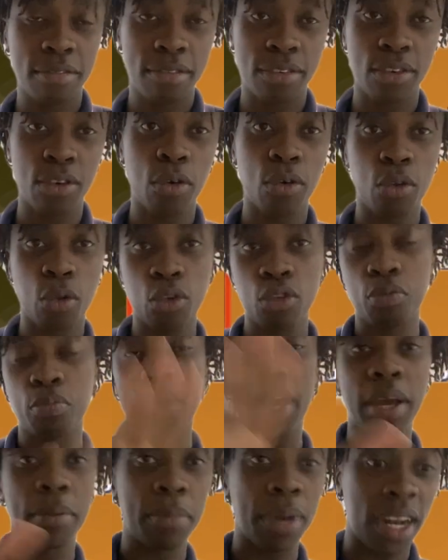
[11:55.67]
You know, those
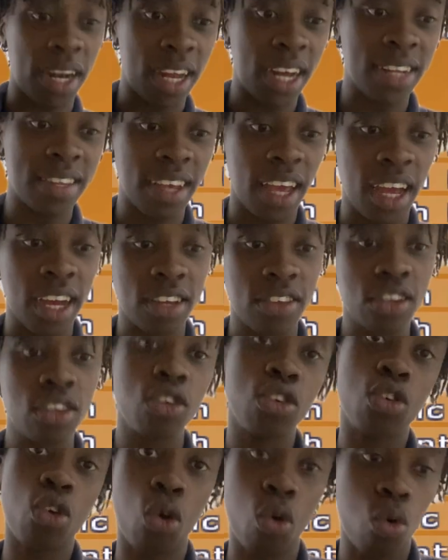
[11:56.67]
big melee attacks,
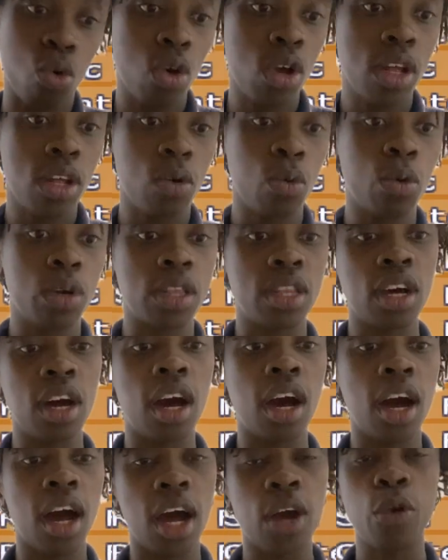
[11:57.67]
you know, with
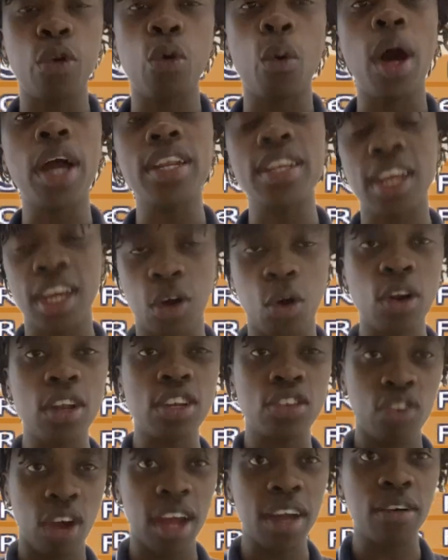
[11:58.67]
the, I don't know why they call
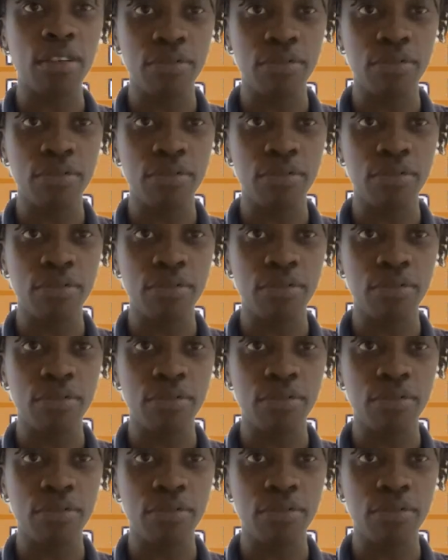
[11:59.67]
it triangle